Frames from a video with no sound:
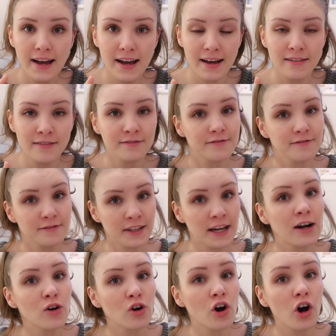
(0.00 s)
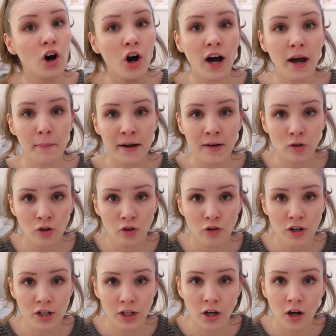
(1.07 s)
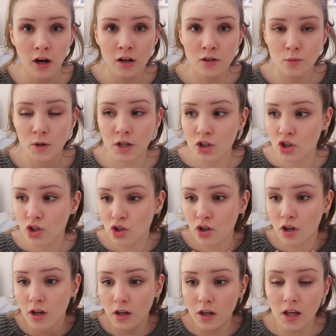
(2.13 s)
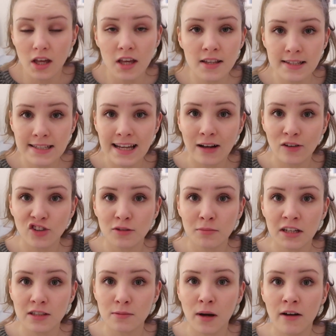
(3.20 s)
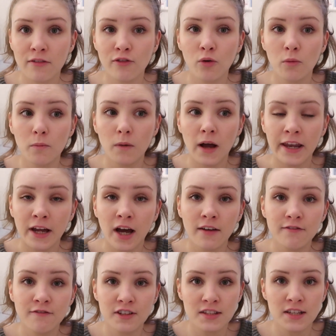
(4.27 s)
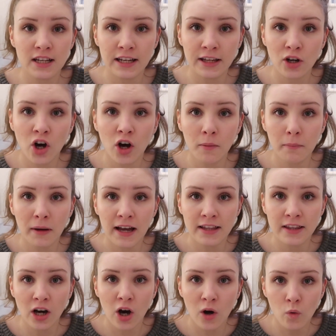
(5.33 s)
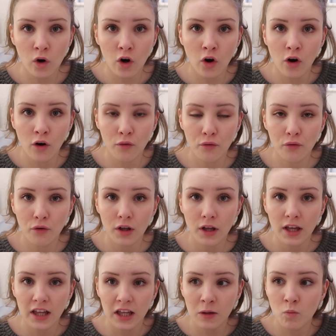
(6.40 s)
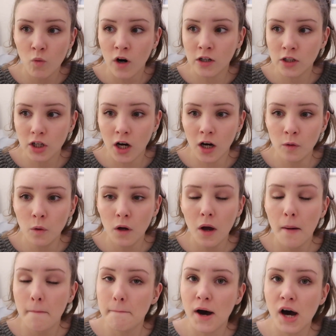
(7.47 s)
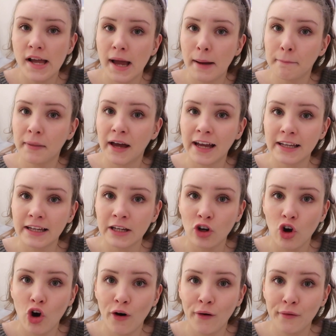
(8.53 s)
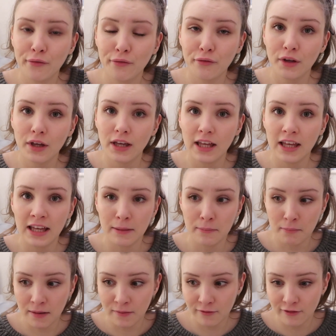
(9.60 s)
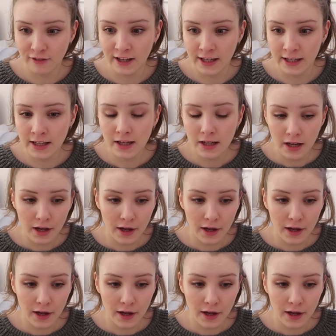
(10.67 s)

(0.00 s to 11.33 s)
have now got a high amount on a credit card, which is down to me. It's my fault, and I physically can't pay the whole lot off in one go, but I am paying off it monthly.